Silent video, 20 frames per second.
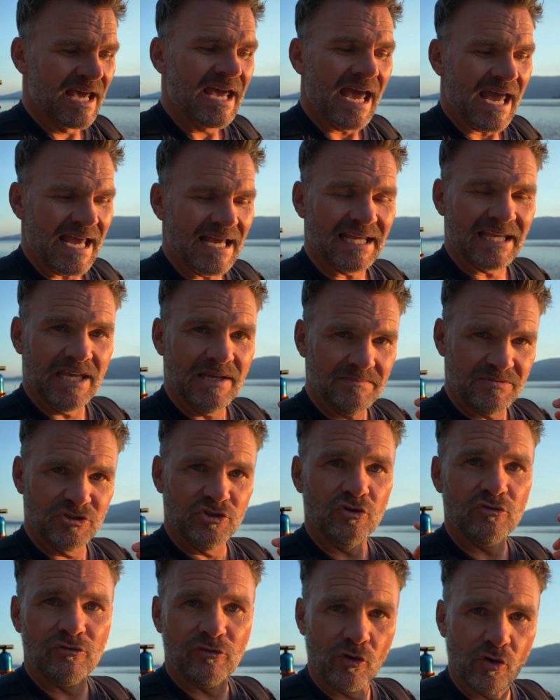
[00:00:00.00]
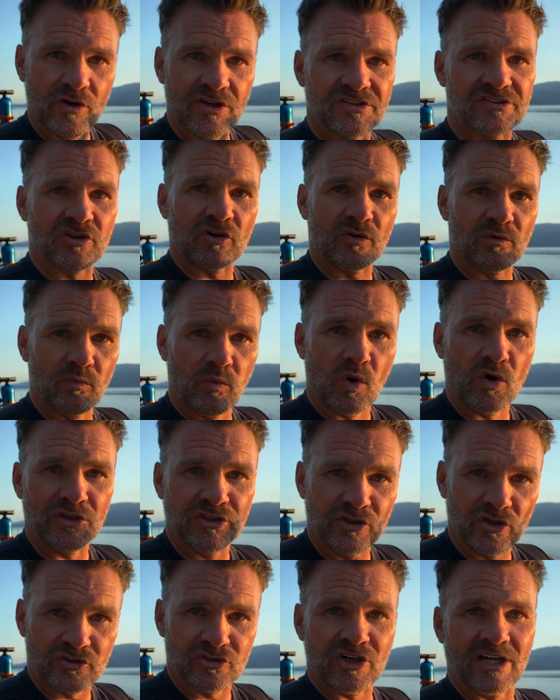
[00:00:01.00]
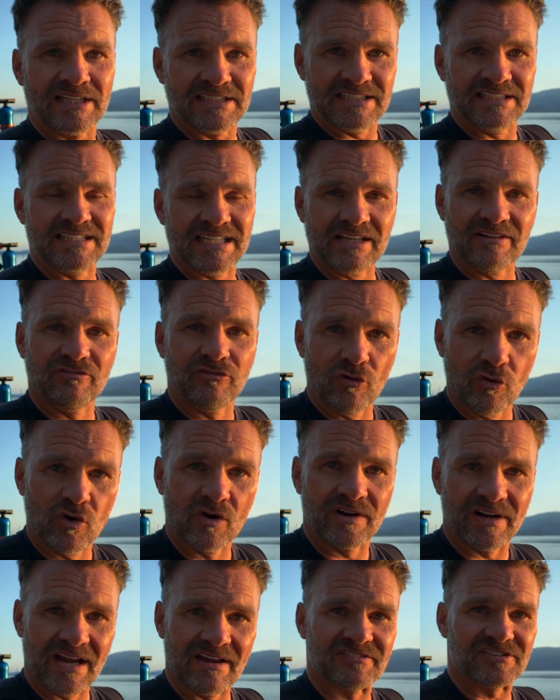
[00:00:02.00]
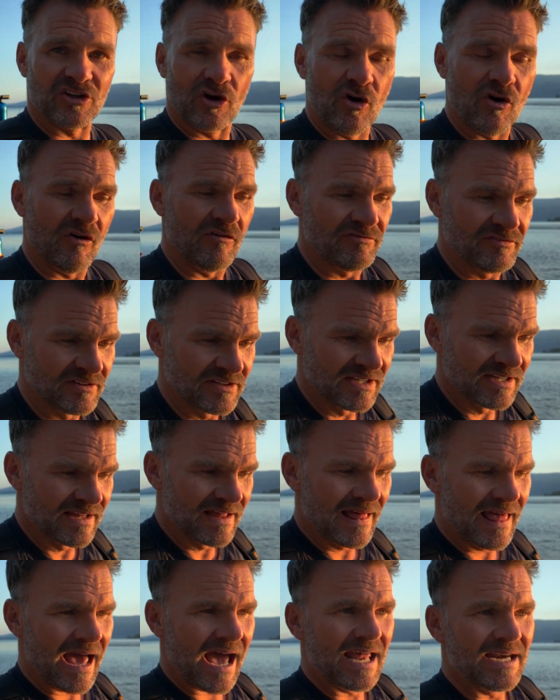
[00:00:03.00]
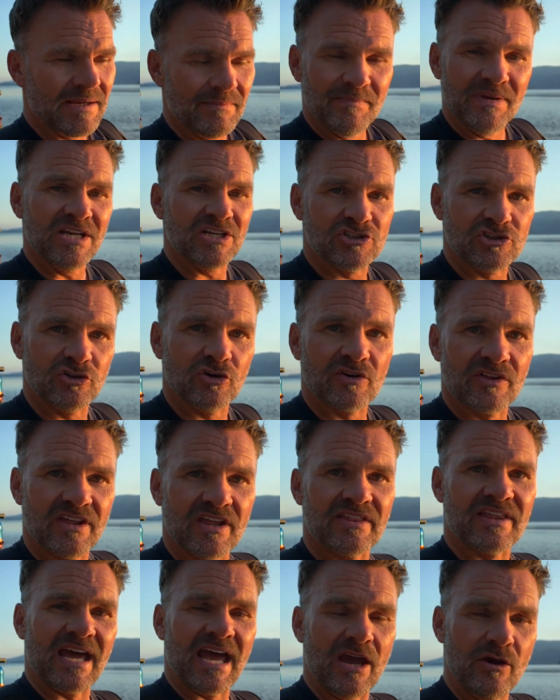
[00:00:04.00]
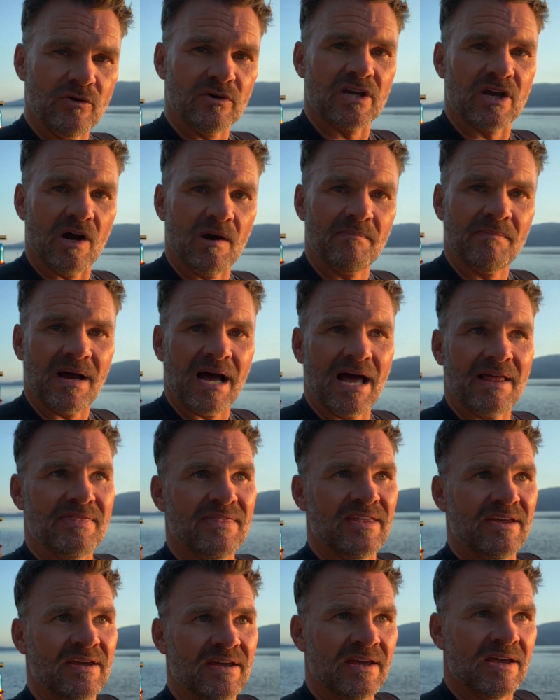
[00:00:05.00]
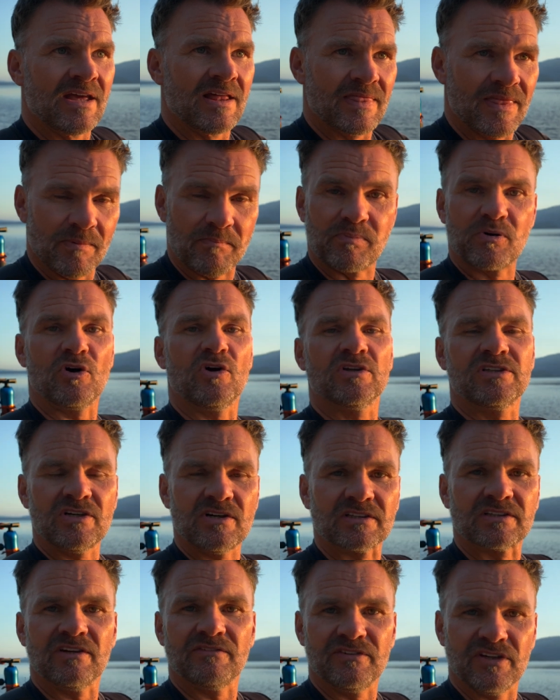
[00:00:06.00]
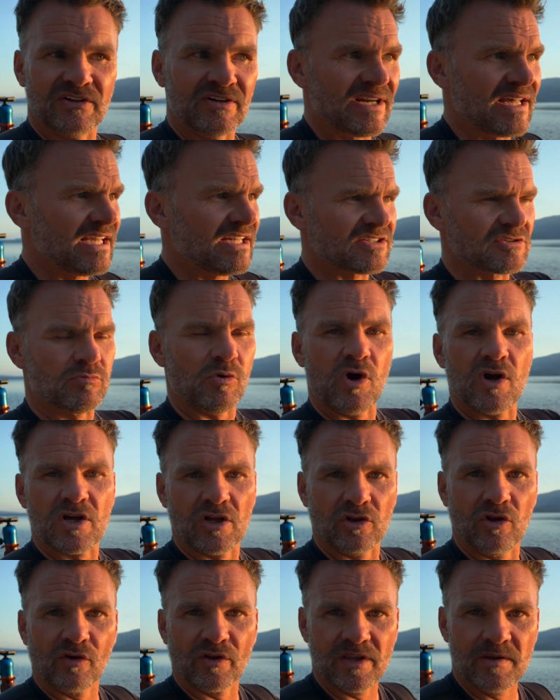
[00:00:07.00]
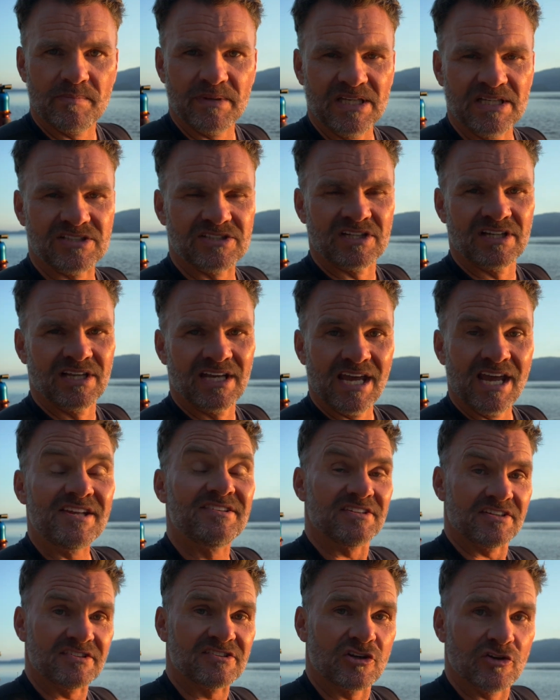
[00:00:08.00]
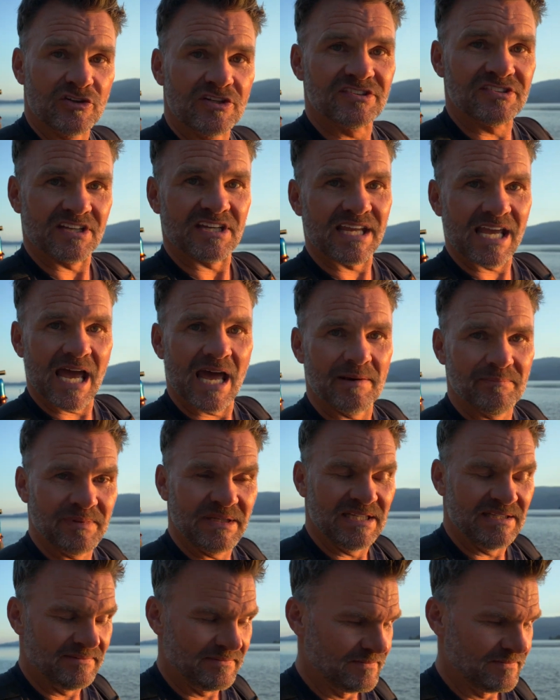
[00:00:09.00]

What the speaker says: it keeps you focused on what you're trying to take photographs of, and it makes sure that the outcome and the product of your night's walk along the beach is as good as it can be.